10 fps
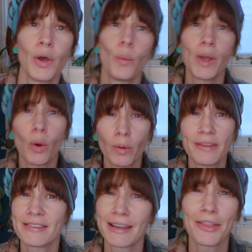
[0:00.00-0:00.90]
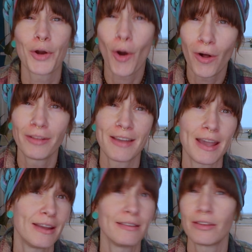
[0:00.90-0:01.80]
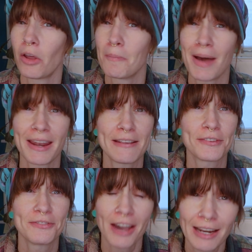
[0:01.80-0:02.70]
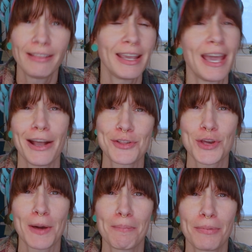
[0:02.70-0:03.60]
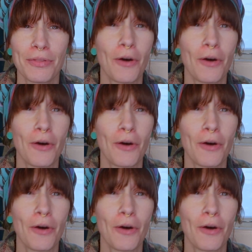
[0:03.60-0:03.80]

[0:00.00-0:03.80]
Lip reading: We hold it together all day until our bodies finally catch up.